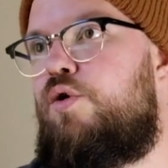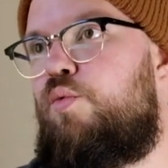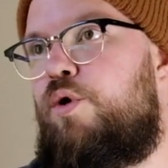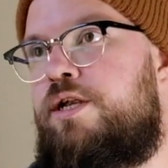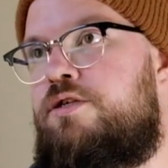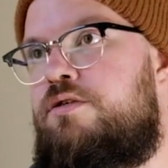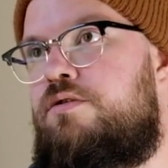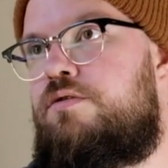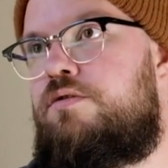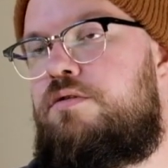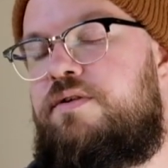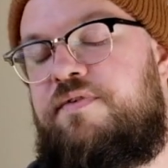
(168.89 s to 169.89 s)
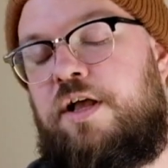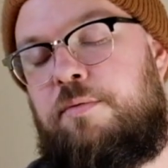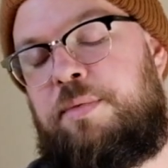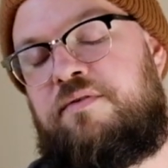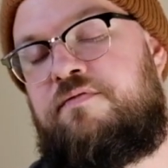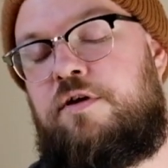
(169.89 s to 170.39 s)
which
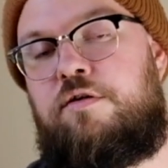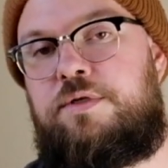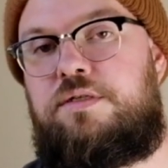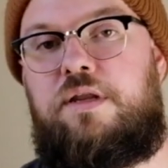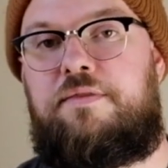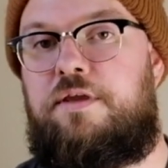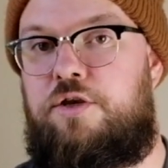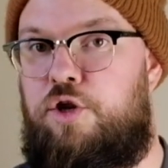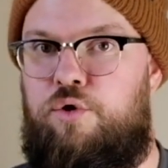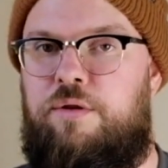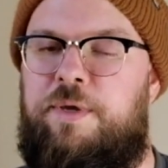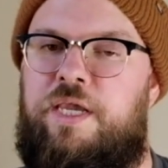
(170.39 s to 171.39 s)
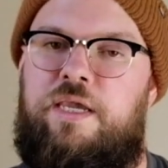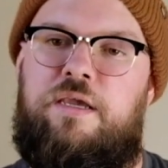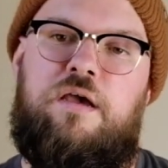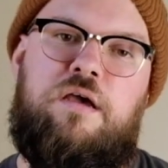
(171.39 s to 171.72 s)
developing film is nothing new to me.